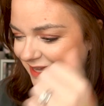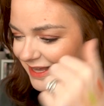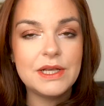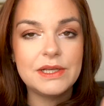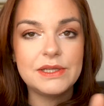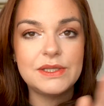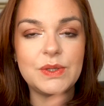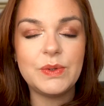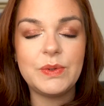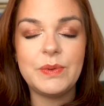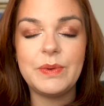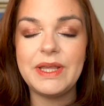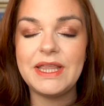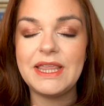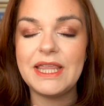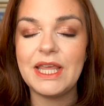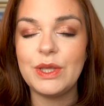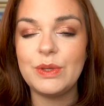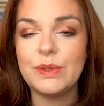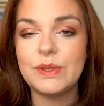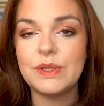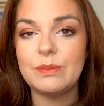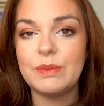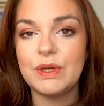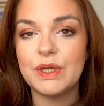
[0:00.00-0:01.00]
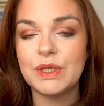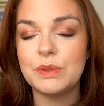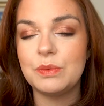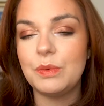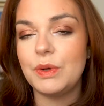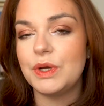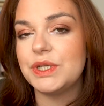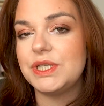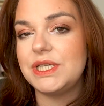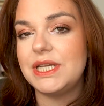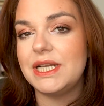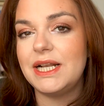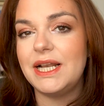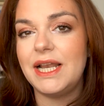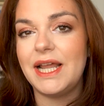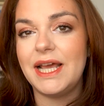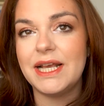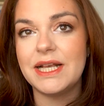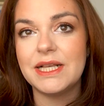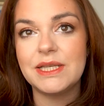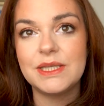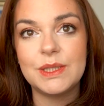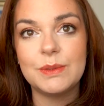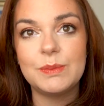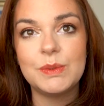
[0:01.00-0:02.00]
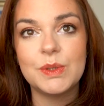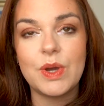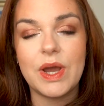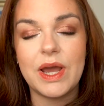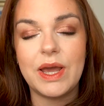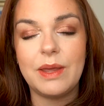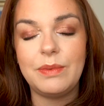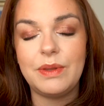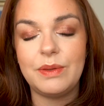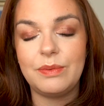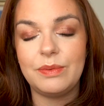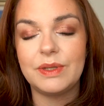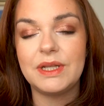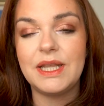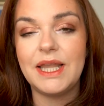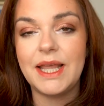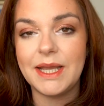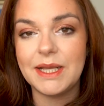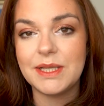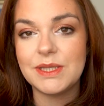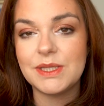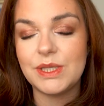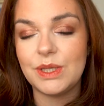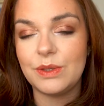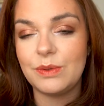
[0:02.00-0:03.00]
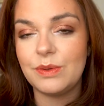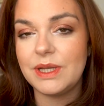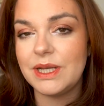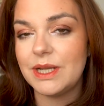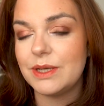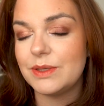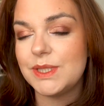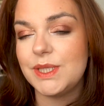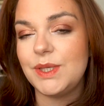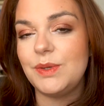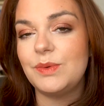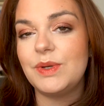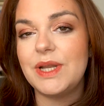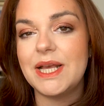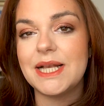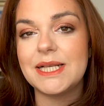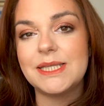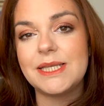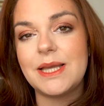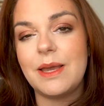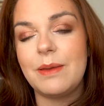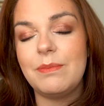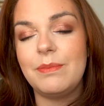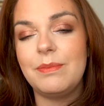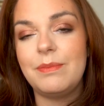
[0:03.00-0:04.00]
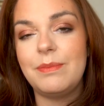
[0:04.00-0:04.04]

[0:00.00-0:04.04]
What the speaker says: So anyway, thank you so much for watching. Like and subscribe if you'd like to, and I'll see you all next time.